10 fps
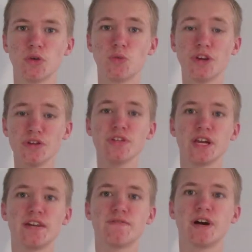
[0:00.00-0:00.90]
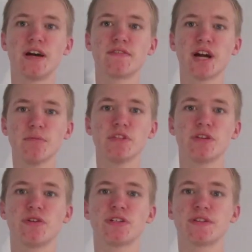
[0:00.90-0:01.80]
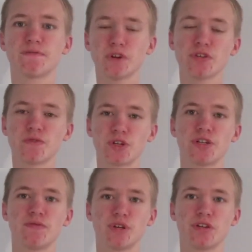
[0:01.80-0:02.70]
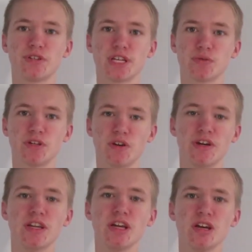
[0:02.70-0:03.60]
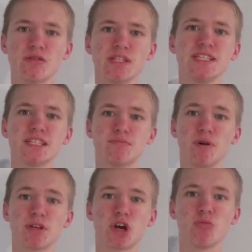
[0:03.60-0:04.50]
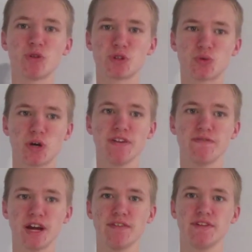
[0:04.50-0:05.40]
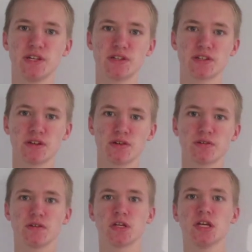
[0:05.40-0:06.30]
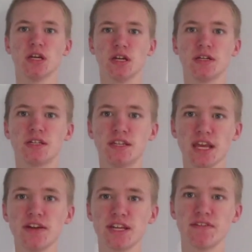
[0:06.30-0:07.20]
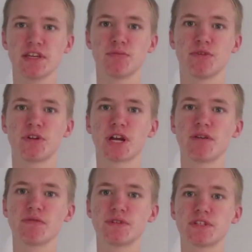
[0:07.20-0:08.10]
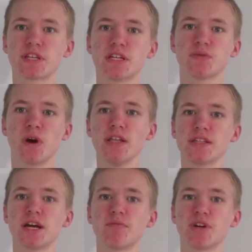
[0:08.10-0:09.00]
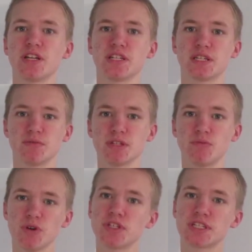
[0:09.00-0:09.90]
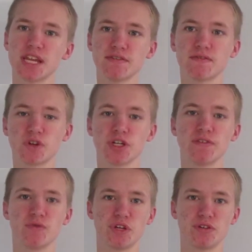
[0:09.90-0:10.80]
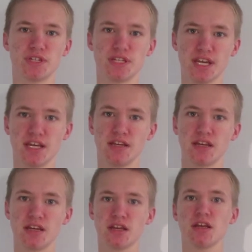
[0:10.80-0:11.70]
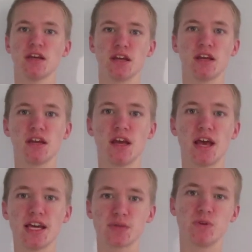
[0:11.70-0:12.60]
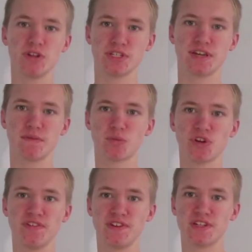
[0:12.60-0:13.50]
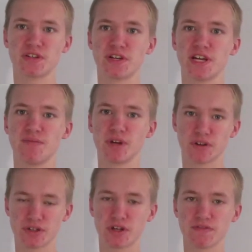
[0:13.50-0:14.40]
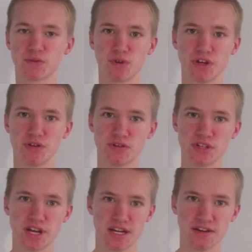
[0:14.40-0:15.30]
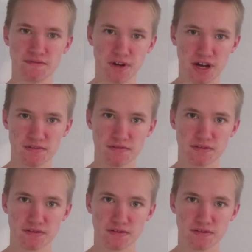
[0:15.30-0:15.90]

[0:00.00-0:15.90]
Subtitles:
Windows 95, commonly known as the first version of Windows as we know it, released to the public almost 25 years ago. Today on Davey the Computer Guy, we will discuss why this operating system is the most successful version of Windows to date, as well as give a brief history of Microsoft's Windows 95.